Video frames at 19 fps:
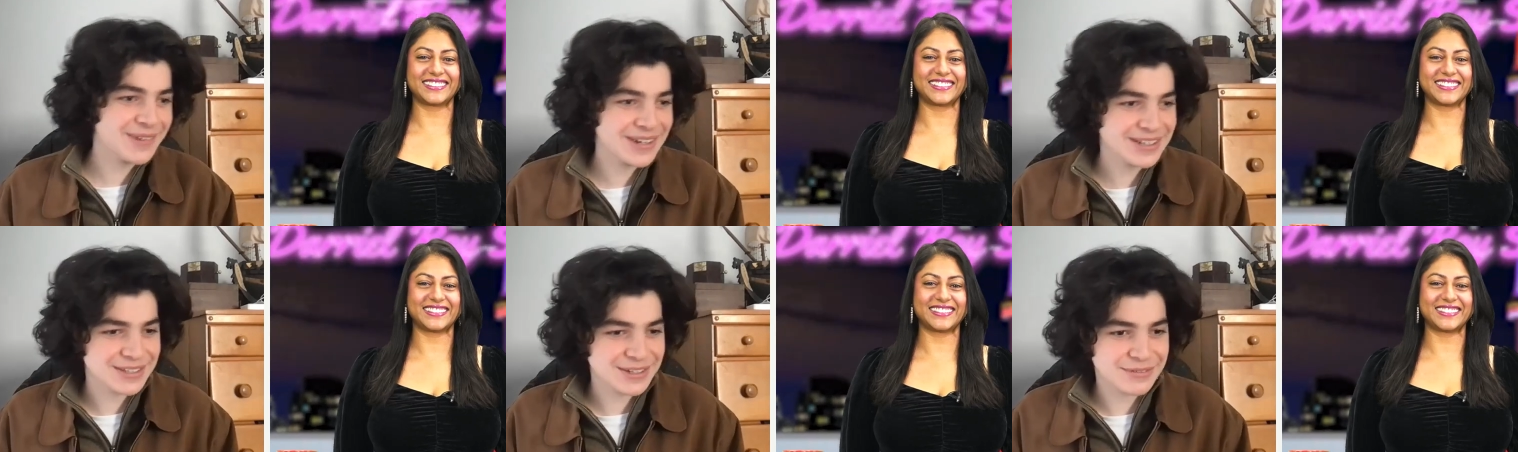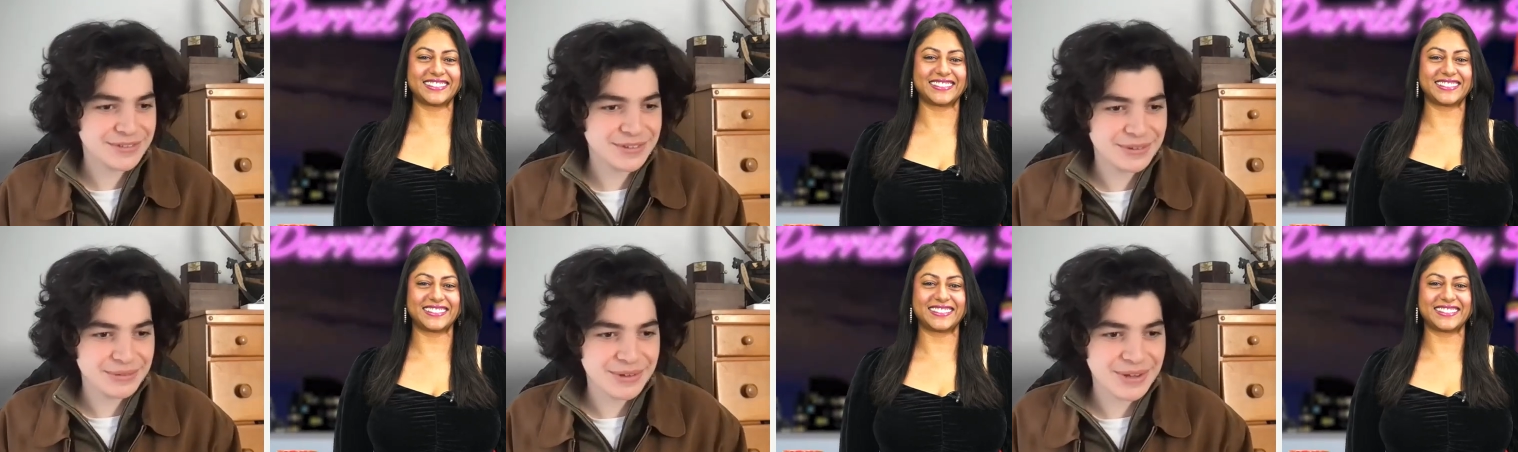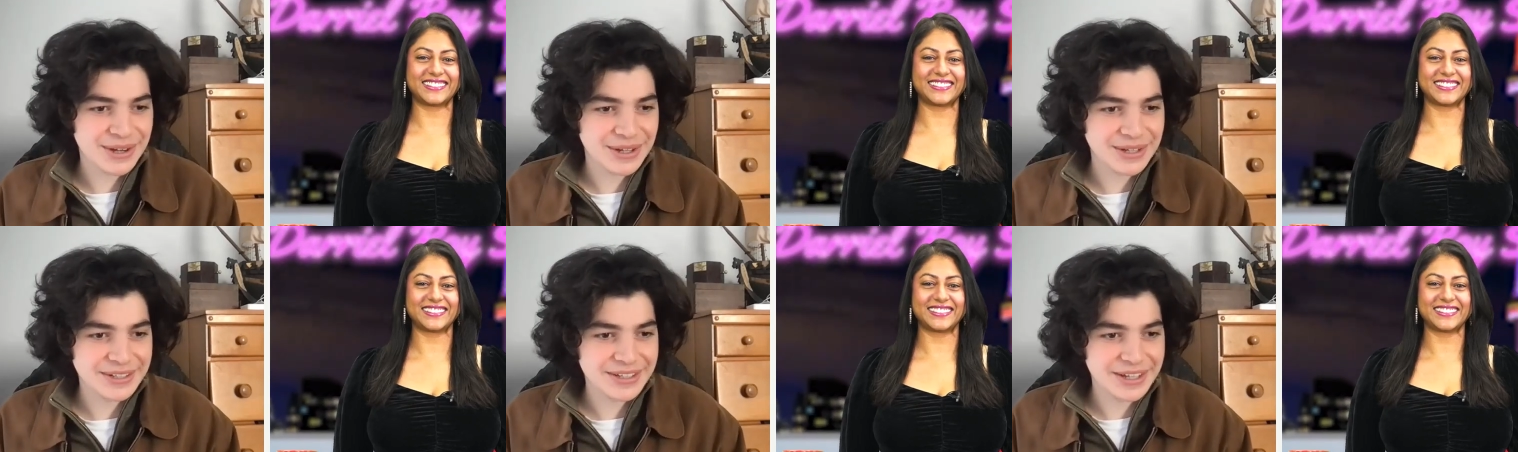Speaker 1: I worked on a film
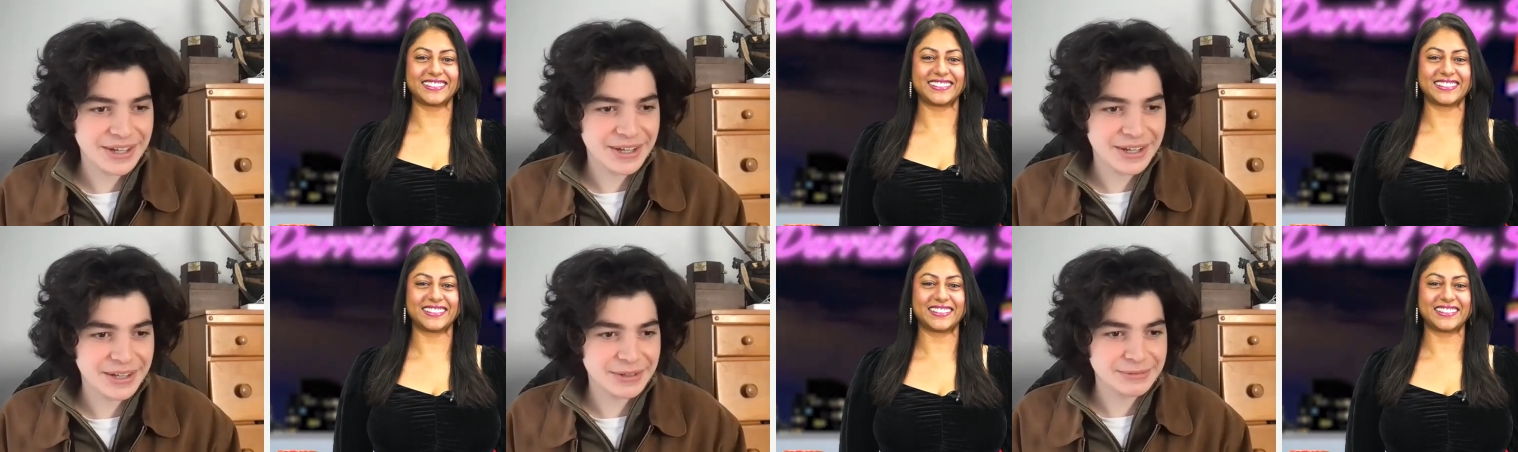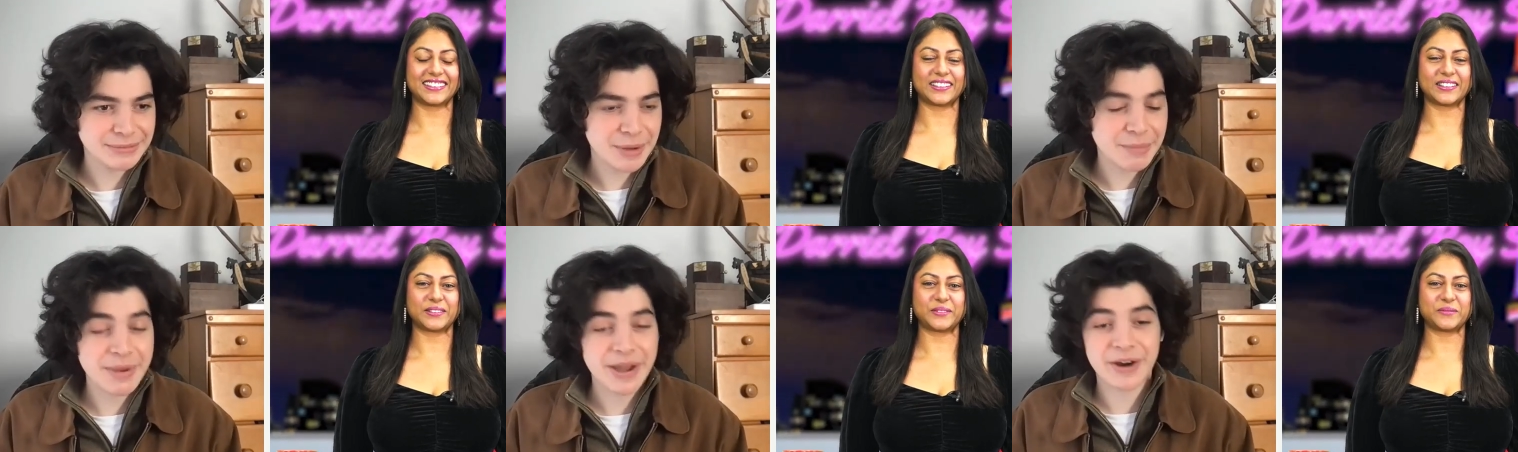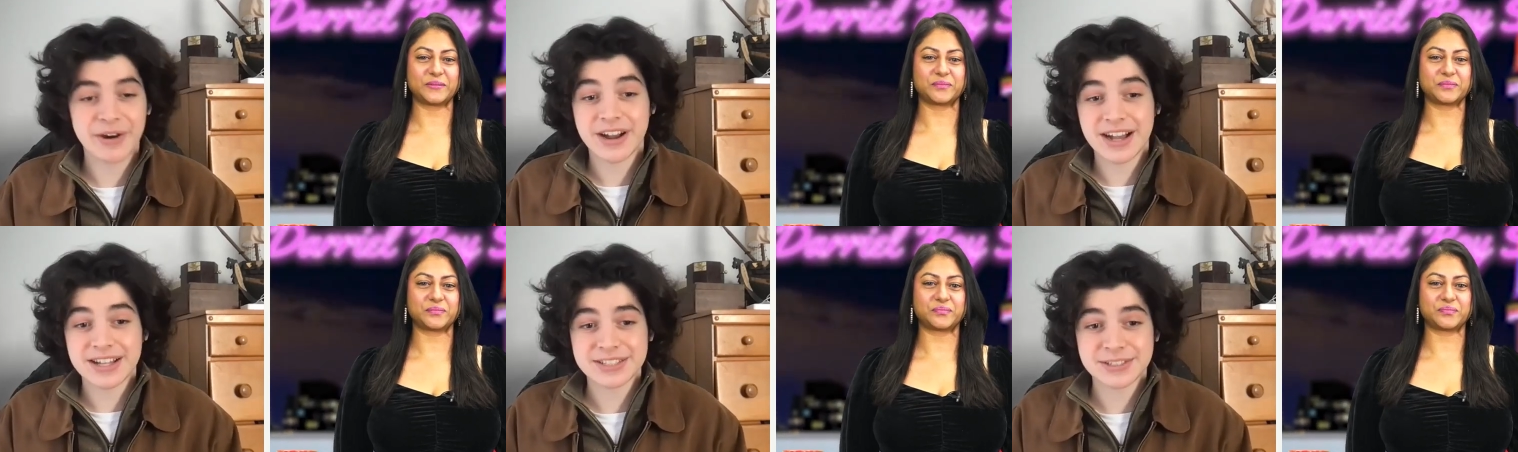called um, A
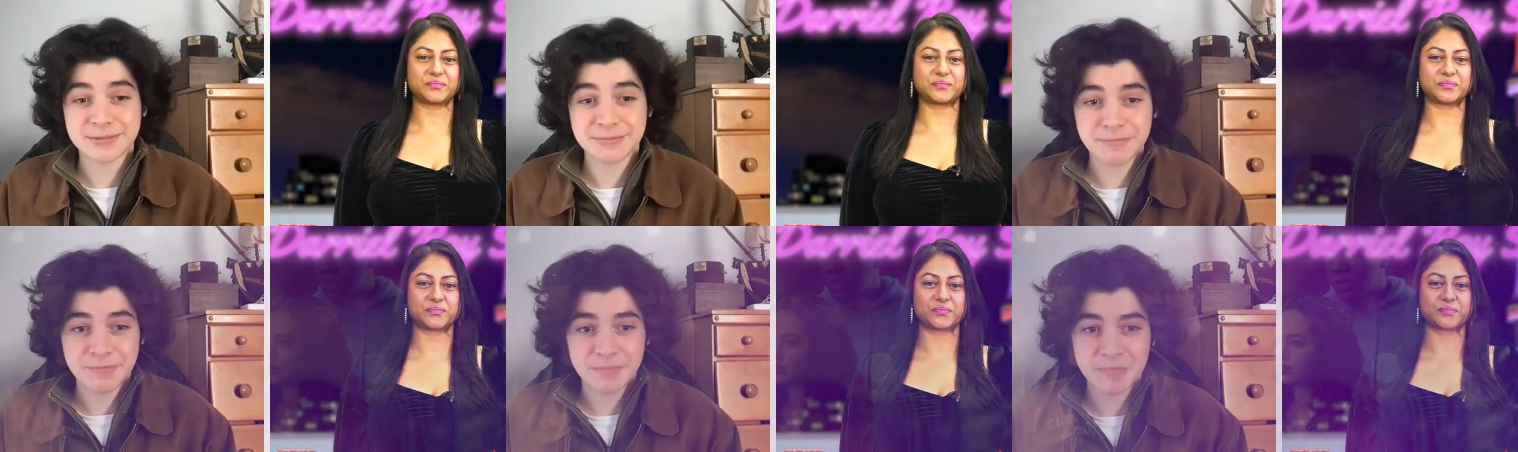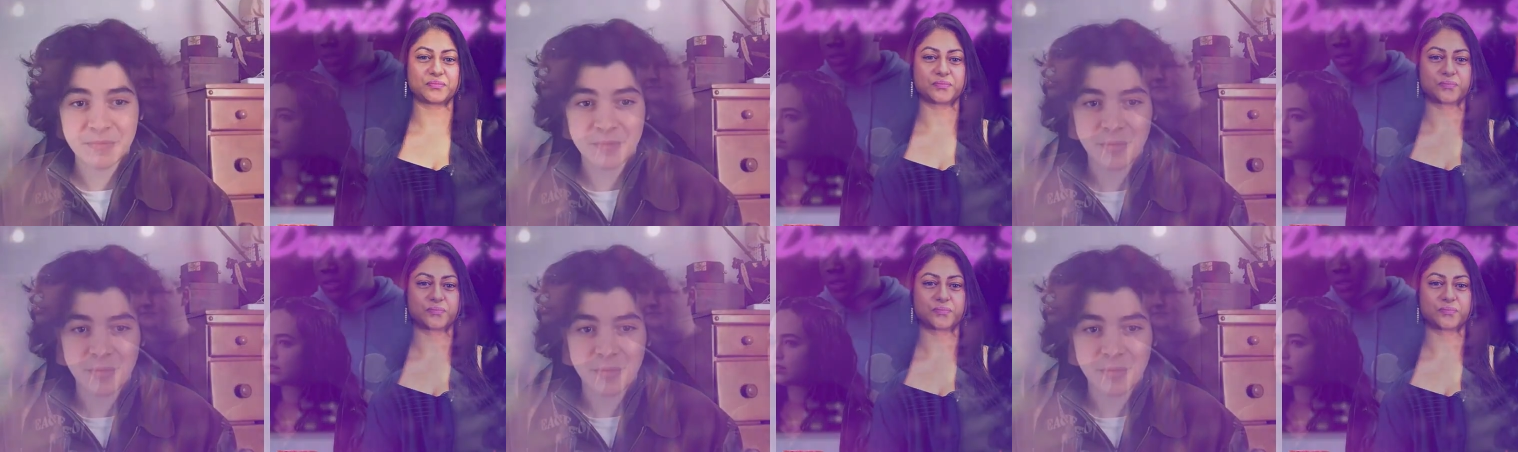Paracosm,